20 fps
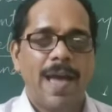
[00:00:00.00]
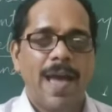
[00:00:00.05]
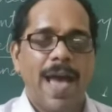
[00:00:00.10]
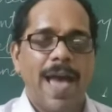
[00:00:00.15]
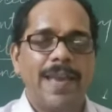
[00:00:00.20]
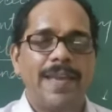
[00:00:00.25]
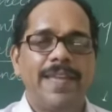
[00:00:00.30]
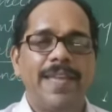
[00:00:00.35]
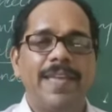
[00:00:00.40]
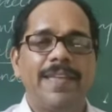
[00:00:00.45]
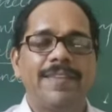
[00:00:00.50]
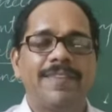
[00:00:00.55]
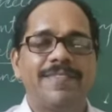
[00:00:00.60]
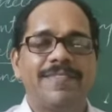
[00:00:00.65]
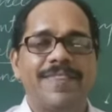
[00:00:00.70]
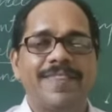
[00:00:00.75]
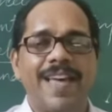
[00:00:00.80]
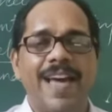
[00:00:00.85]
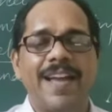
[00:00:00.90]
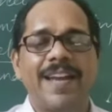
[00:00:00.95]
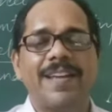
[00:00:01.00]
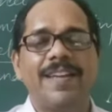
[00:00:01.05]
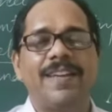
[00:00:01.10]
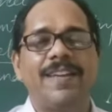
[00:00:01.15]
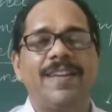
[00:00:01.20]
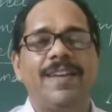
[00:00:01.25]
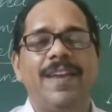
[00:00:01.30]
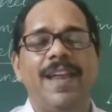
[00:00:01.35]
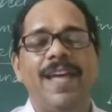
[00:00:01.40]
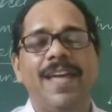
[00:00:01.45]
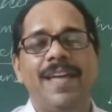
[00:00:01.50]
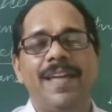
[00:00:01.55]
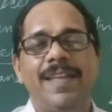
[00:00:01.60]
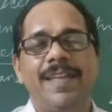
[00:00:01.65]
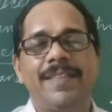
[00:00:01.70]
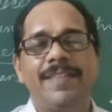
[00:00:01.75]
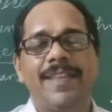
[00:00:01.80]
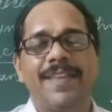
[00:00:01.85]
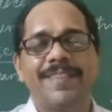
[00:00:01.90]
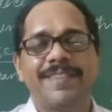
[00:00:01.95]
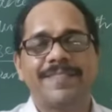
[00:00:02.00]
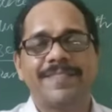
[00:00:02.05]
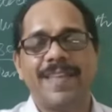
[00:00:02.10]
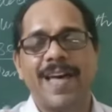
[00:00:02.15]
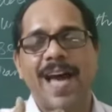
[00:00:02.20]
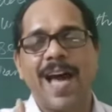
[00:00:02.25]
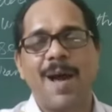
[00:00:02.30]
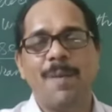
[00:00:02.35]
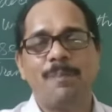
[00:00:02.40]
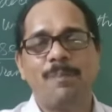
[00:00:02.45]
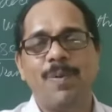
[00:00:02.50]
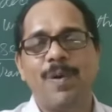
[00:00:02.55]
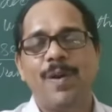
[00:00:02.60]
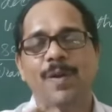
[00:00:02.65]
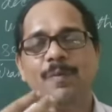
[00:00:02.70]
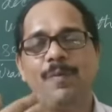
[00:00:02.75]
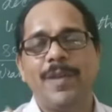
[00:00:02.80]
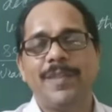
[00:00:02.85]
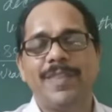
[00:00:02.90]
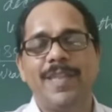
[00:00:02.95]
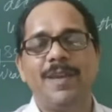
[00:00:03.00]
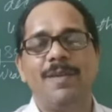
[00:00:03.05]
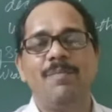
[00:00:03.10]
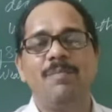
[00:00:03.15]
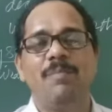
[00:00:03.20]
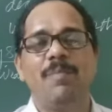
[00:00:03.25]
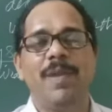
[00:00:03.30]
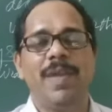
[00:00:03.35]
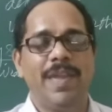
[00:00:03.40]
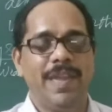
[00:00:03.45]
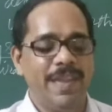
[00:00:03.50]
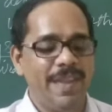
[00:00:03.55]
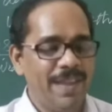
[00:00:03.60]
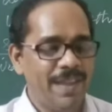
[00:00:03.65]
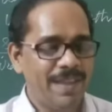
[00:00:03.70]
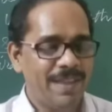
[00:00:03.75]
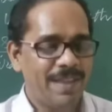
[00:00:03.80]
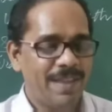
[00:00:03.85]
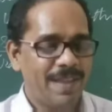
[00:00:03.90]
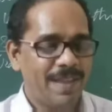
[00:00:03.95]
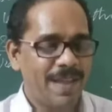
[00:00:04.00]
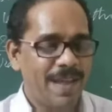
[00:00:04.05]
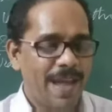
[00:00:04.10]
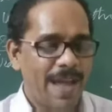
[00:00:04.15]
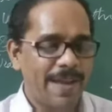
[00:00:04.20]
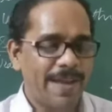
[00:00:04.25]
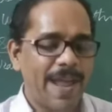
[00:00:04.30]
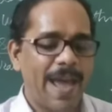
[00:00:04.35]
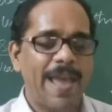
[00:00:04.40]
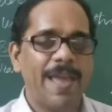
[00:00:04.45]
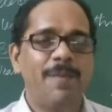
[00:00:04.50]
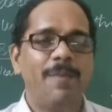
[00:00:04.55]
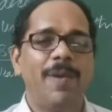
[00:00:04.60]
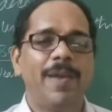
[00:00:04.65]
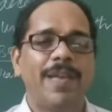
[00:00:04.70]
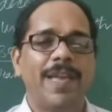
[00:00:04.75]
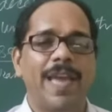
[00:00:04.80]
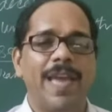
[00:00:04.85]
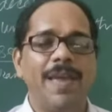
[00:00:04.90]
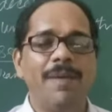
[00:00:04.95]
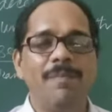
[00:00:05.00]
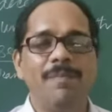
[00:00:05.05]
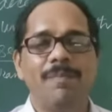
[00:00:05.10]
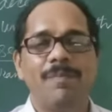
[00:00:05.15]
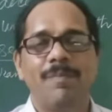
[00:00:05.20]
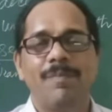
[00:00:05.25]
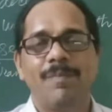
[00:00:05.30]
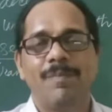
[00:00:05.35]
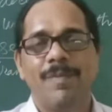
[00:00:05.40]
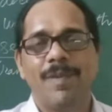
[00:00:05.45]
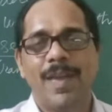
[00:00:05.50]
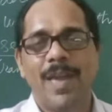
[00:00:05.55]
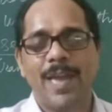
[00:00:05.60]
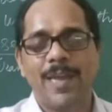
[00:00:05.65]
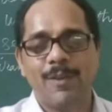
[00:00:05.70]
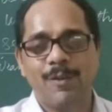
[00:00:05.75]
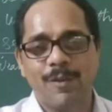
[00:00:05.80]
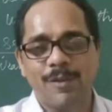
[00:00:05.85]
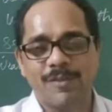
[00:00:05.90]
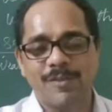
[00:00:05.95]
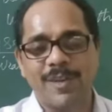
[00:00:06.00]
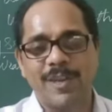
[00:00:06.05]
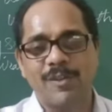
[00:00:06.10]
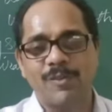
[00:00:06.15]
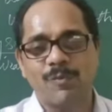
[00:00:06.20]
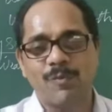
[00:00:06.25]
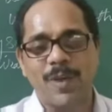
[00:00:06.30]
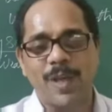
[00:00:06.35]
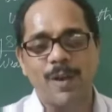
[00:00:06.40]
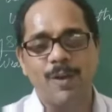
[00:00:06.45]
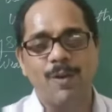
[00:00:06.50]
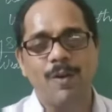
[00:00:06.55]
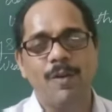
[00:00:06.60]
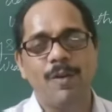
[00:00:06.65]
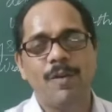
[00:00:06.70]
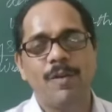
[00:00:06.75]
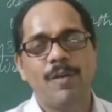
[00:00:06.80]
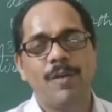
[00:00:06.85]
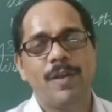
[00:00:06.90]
and he sucked the sap within me, and I became a useless fellow.